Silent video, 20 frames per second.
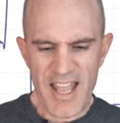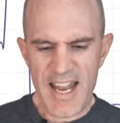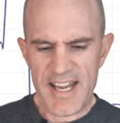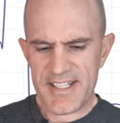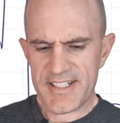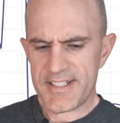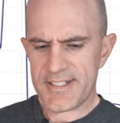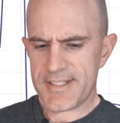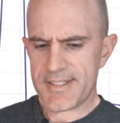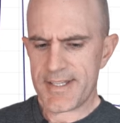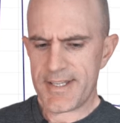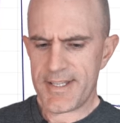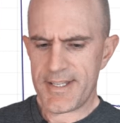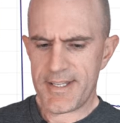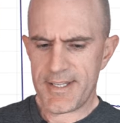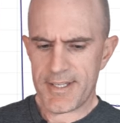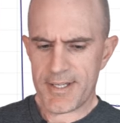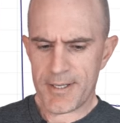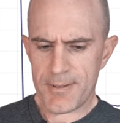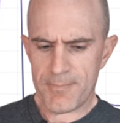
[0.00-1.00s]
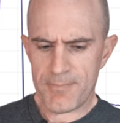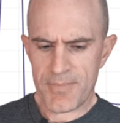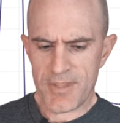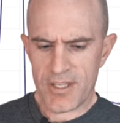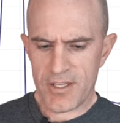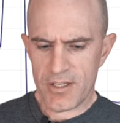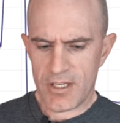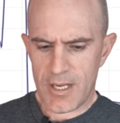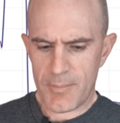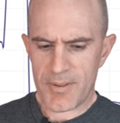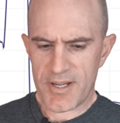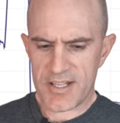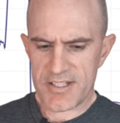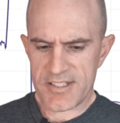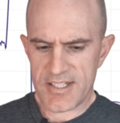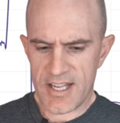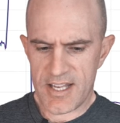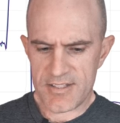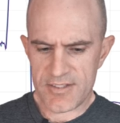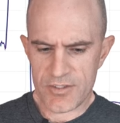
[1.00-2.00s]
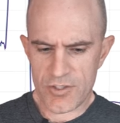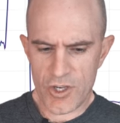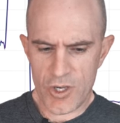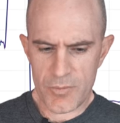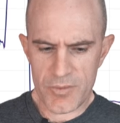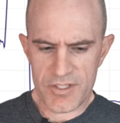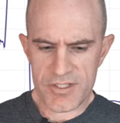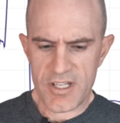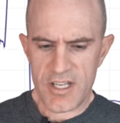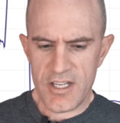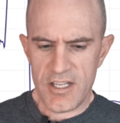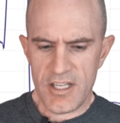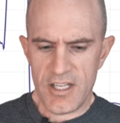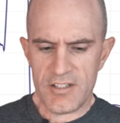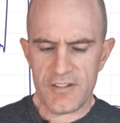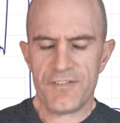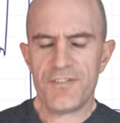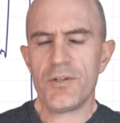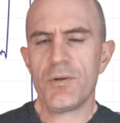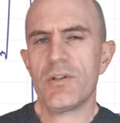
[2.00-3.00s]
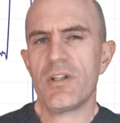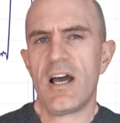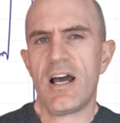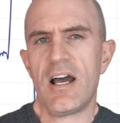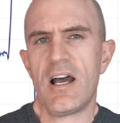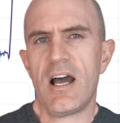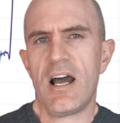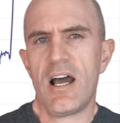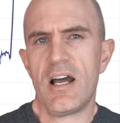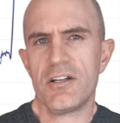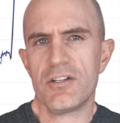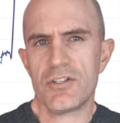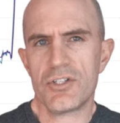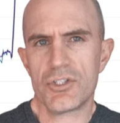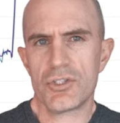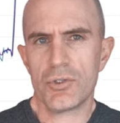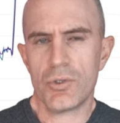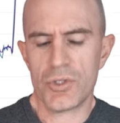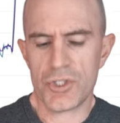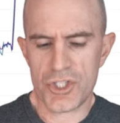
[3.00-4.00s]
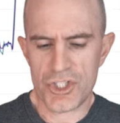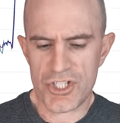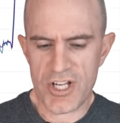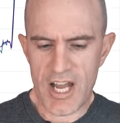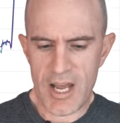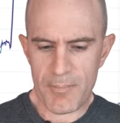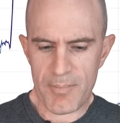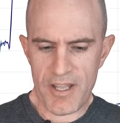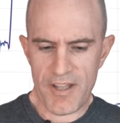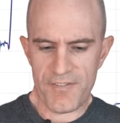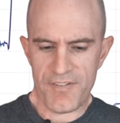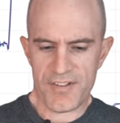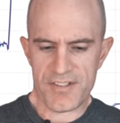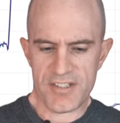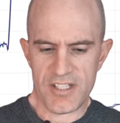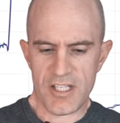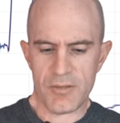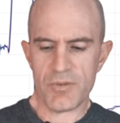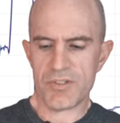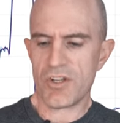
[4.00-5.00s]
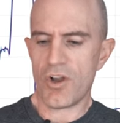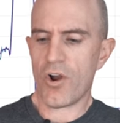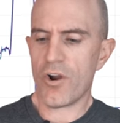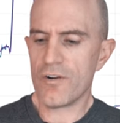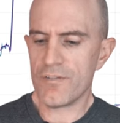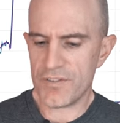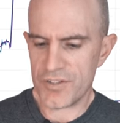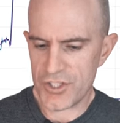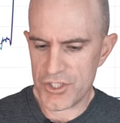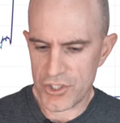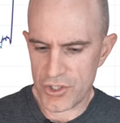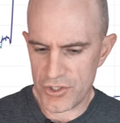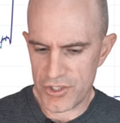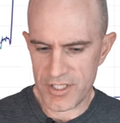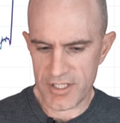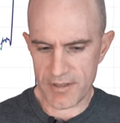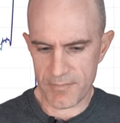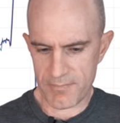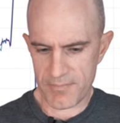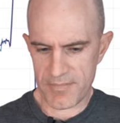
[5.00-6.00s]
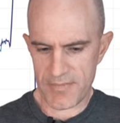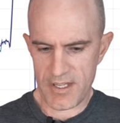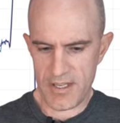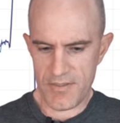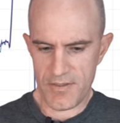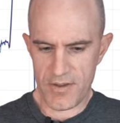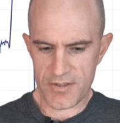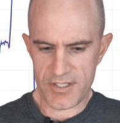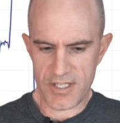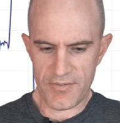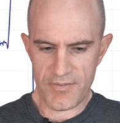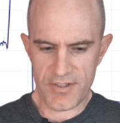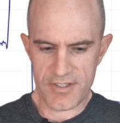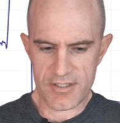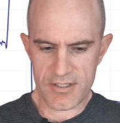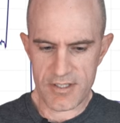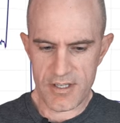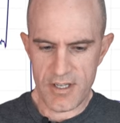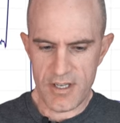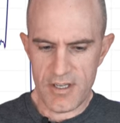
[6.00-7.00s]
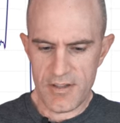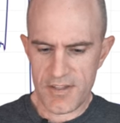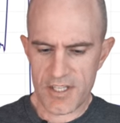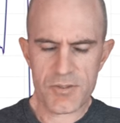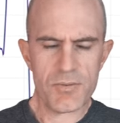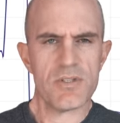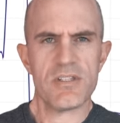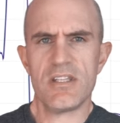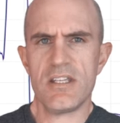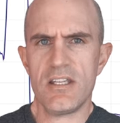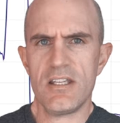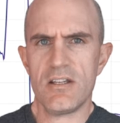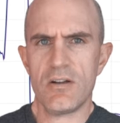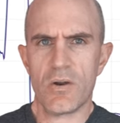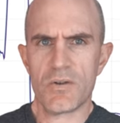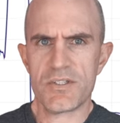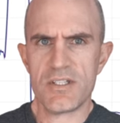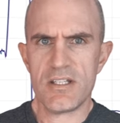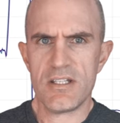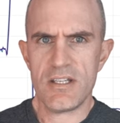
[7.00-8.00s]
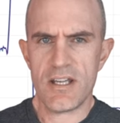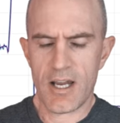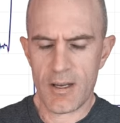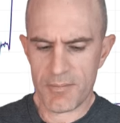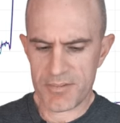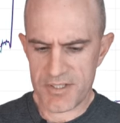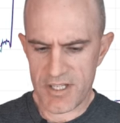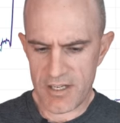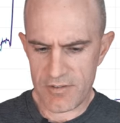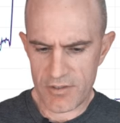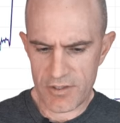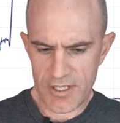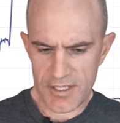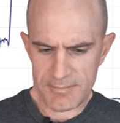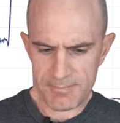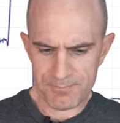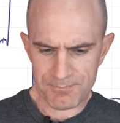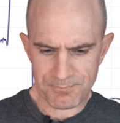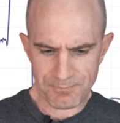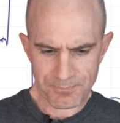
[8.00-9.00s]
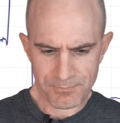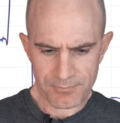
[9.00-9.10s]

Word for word: And you can see here up against the Assiomas, in a few of the hard, short, sharp efforts, it was overshooting in those efforts. This was the Aussie hump day ride.